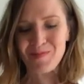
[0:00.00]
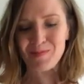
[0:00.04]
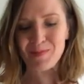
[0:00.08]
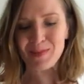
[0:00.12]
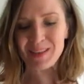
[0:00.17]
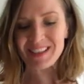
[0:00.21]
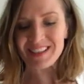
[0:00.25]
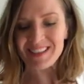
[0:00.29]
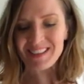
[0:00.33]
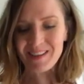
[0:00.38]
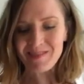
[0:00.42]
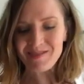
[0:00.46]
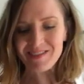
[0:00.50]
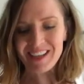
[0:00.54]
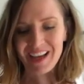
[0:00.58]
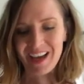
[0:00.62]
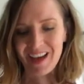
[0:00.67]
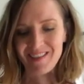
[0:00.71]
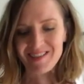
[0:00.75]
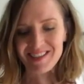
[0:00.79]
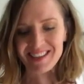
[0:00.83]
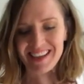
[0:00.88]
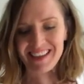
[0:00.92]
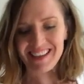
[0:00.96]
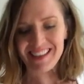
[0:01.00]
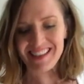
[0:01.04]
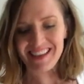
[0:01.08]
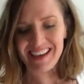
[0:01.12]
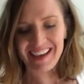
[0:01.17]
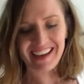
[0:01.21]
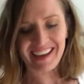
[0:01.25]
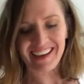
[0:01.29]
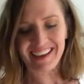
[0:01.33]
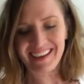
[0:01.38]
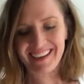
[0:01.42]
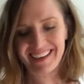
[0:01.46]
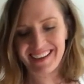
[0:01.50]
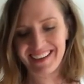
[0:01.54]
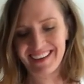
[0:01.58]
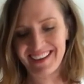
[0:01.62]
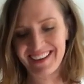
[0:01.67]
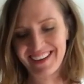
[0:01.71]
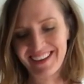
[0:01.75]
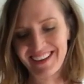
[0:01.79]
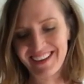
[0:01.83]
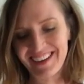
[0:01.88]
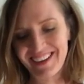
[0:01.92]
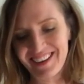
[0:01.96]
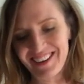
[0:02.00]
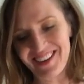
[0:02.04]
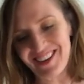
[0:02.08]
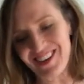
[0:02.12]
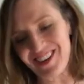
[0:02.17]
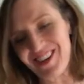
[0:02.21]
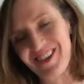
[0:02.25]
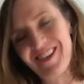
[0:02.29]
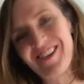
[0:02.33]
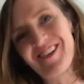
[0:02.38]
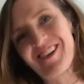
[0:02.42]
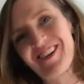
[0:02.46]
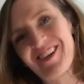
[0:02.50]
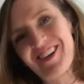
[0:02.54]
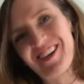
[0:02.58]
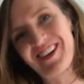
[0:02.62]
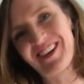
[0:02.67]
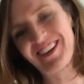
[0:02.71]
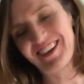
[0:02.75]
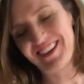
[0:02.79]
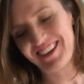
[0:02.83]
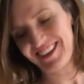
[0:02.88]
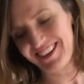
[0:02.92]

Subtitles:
but sometimes I think, I'm